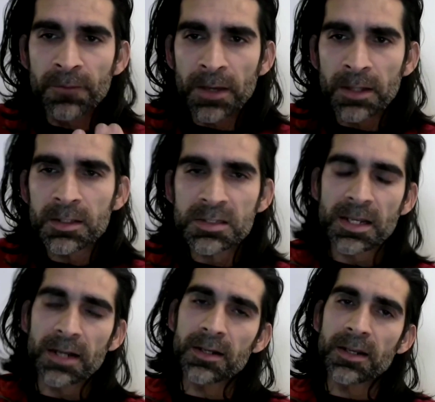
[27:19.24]
when the
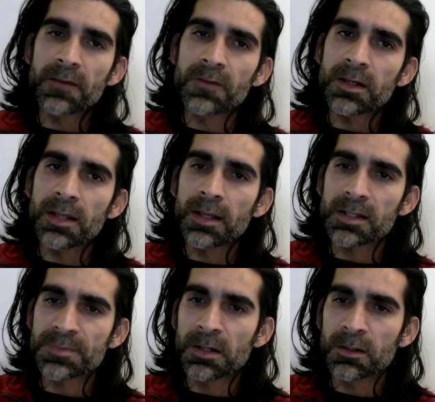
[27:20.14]
Scandinavian data
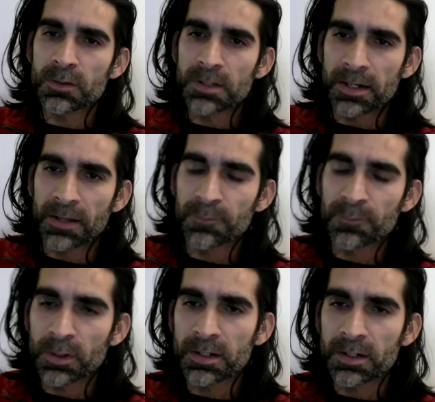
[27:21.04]
is being looked at, I've
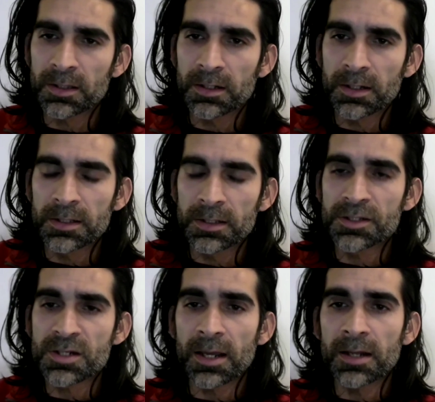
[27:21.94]
put it in the
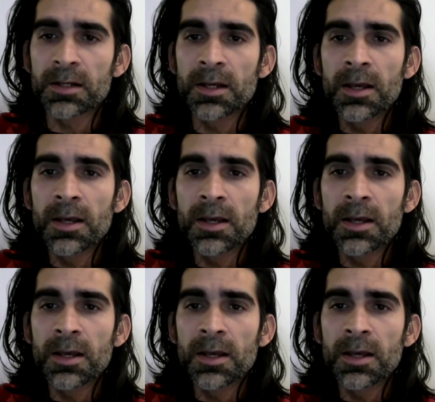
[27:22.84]
chat,